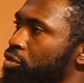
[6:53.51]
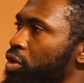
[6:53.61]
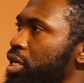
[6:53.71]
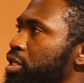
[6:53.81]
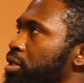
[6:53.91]

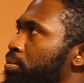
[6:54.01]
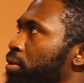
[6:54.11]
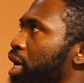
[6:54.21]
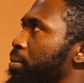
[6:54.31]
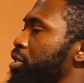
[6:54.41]
When
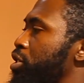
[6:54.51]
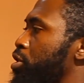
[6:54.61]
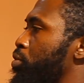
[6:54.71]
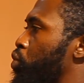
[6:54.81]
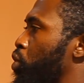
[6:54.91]
Bola Ahmed
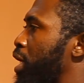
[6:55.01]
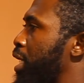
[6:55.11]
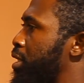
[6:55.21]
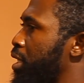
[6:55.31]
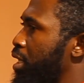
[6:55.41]
Tinubu saw
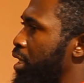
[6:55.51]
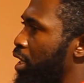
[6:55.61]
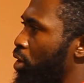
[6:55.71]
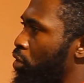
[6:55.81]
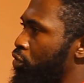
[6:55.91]
that a
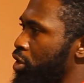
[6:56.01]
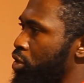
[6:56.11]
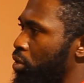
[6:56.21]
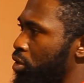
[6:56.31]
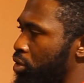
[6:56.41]
lot of
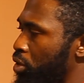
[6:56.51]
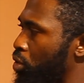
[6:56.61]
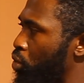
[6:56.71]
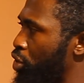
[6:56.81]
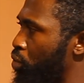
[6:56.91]
things was not
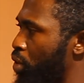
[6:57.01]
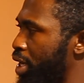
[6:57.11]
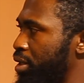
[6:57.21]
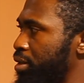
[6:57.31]
going well,